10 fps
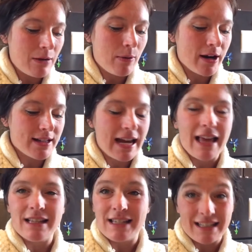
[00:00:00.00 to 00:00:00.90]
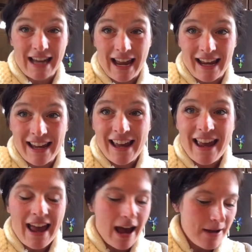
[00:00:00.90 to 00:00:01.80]
and where it's at today.
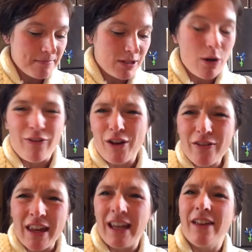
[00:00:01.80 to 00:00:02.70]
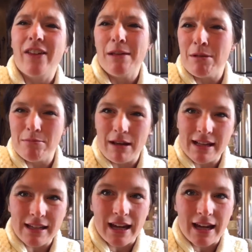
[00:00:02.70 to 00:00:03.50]
So if you're ever thinking of keeping bees,